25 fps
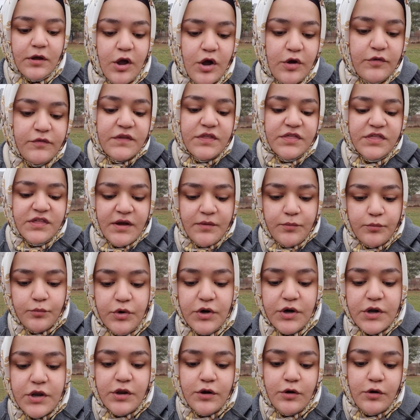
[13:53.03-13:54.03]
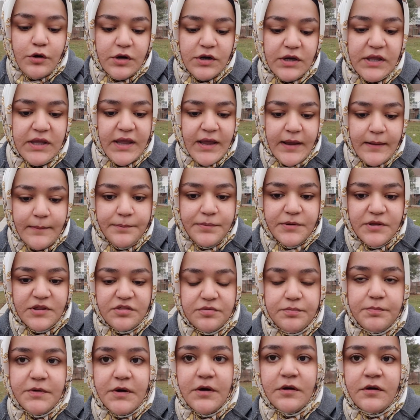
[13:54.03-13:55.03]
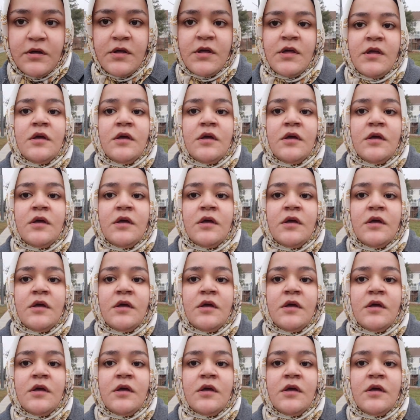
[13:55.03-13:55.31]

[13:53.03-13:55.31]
Obviously I'm working on campus, but